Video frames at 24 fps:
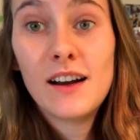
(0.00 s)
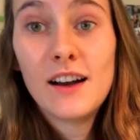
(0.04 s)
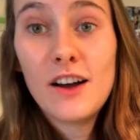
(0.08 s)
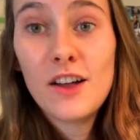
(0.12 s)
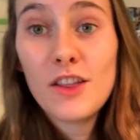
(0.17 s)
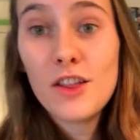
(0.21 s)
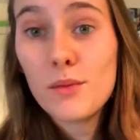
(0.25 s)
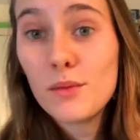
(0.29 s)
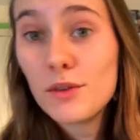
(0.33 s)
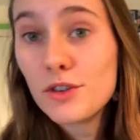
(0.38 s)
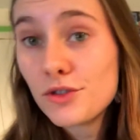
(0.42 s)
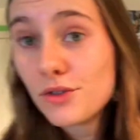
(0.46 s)

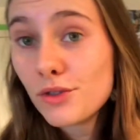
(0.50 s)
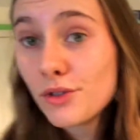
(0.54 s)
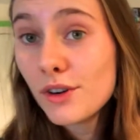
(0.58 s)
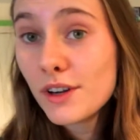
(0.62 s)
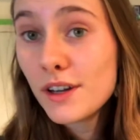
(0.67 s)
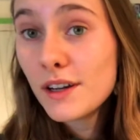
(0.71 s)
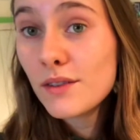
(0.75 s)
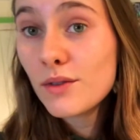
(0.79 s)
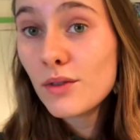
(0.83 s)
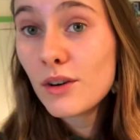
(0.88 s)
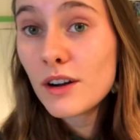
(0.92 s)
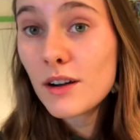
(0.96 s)
the majority
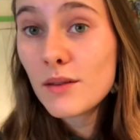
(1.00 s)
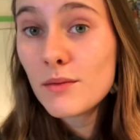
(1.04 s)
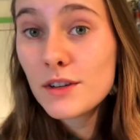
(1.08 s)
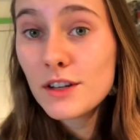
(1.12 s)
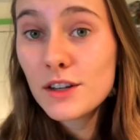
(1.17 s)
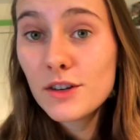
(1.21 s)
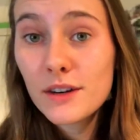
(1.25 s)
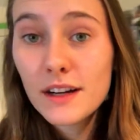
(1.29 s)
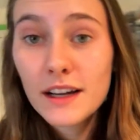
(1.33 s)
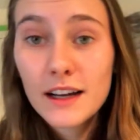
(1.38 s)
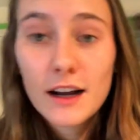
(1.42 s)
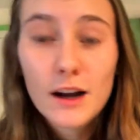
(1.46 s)
of what I'm
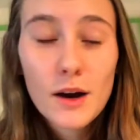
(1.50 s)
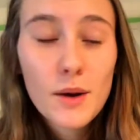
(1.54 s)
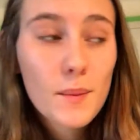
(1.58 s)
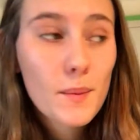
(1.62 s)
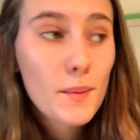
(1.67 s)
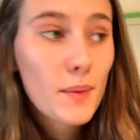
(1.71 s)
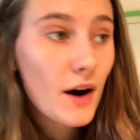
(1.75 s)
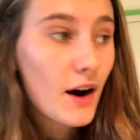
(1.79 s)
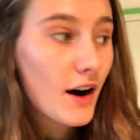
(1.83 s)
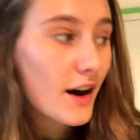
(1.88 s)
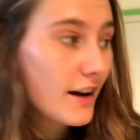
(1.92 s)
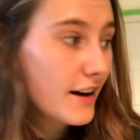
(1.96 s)
doing,
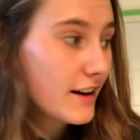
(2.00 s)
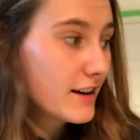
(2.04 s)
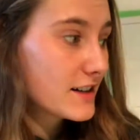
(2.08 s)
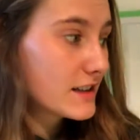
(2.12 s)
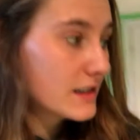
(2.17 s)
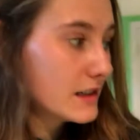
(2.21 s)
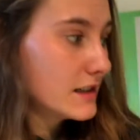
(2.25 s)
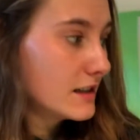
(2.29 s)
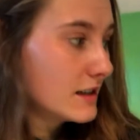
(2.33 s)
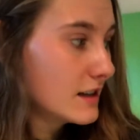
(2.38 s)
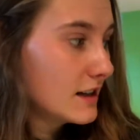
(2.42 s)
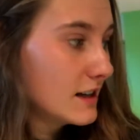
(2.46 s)
but
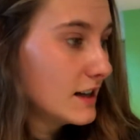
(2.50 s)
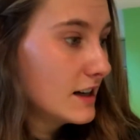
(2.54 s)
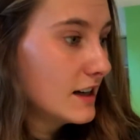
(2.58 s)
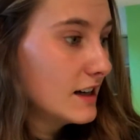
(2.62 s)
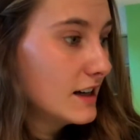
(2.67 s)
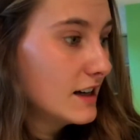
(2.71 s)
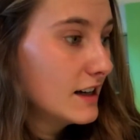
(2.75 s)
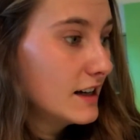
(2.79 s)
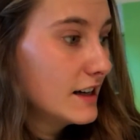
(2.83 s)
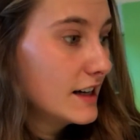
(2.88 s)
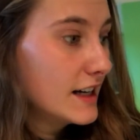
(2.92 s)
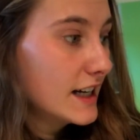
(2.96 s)

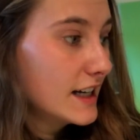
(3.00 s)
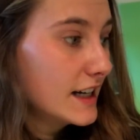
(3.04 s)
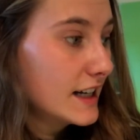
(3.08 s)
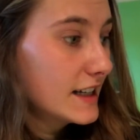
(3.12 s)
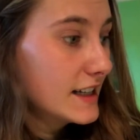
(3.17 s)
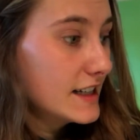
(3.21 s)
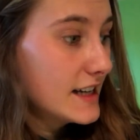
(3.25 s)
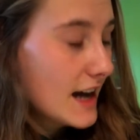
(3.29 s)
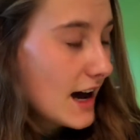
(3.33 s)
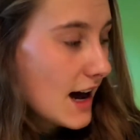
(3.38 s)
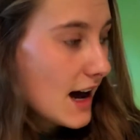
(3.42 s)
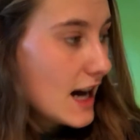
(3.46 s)

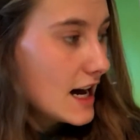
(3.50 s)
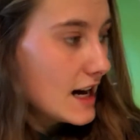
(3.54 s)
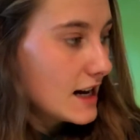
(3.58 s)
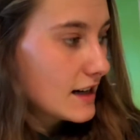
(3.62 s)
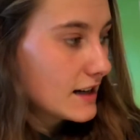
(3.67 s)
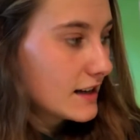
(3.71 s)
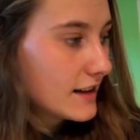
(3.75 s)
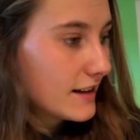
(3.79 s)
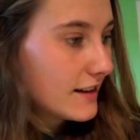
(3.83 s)
yeah,